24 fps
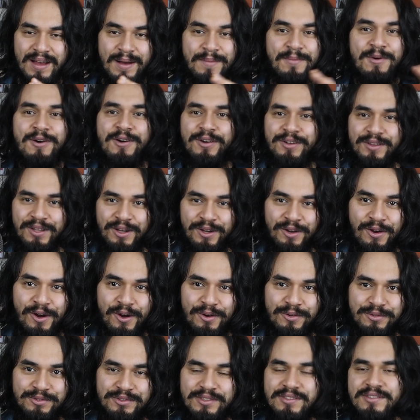among the
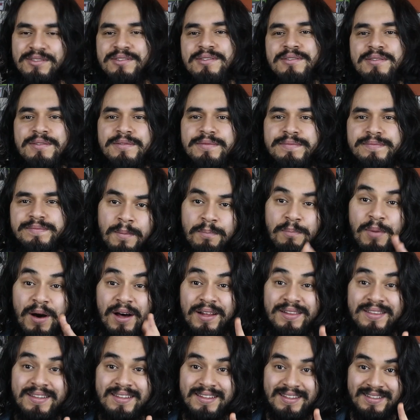choruses.
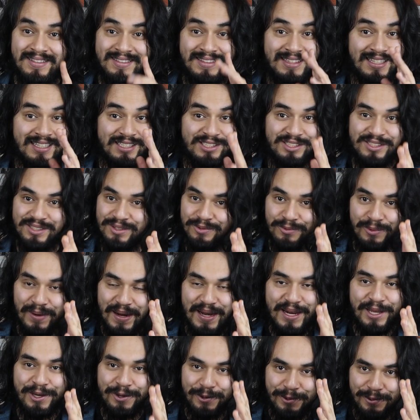But this
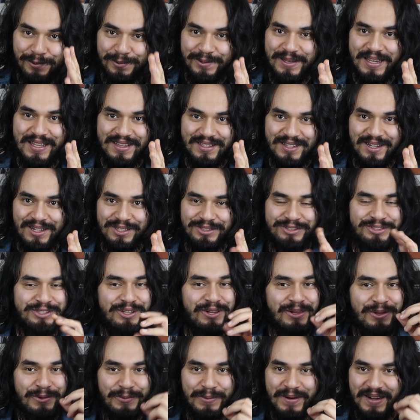really cool guitar
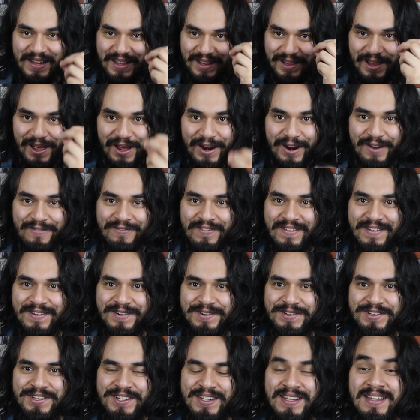solo with a lot of
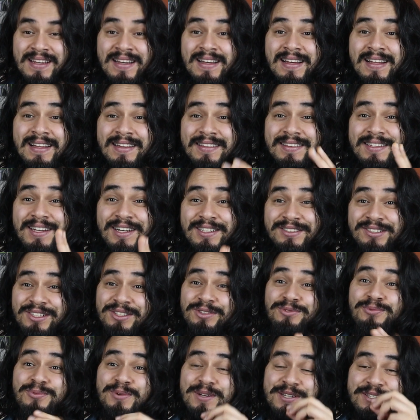energy
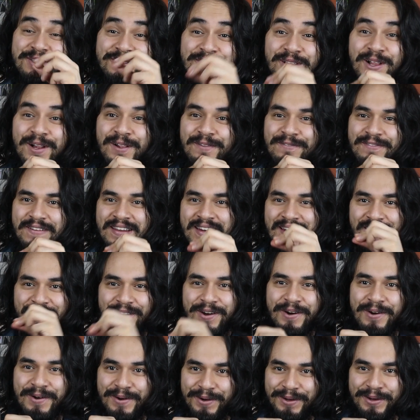doesn't resolve in
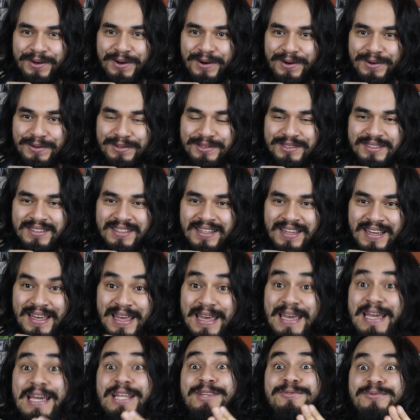another chorus.
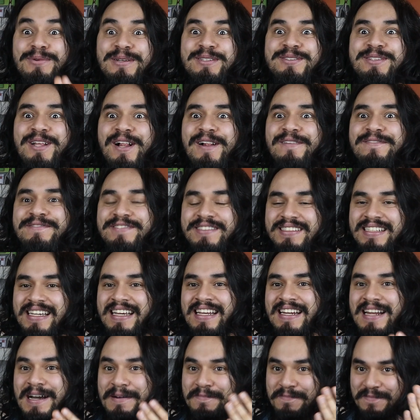It resolves
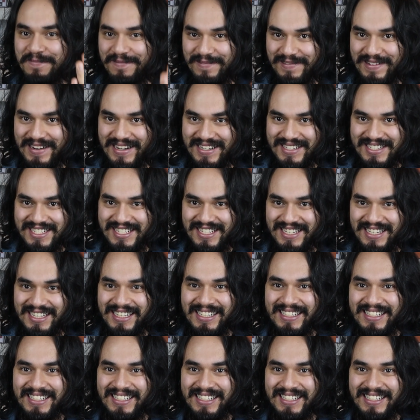in a bridge.